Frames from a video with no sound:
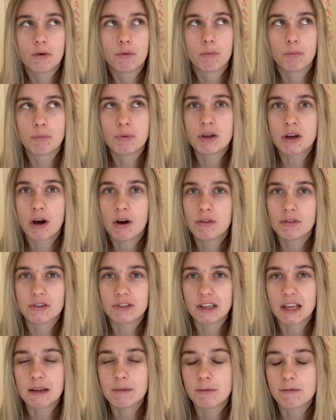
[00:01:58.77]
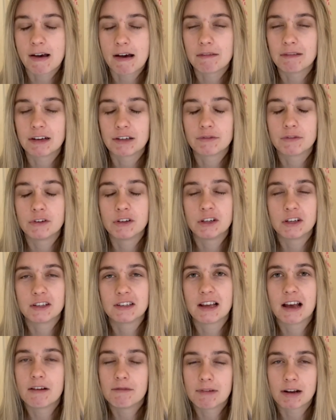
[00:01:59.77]
we aren't the same without Rashford in
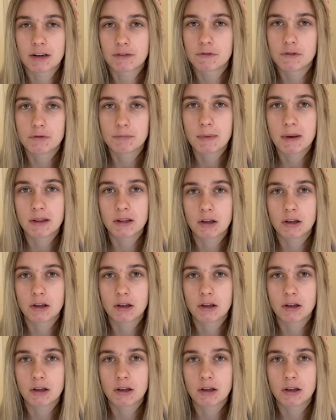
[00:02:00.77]
attack. Rashford's where the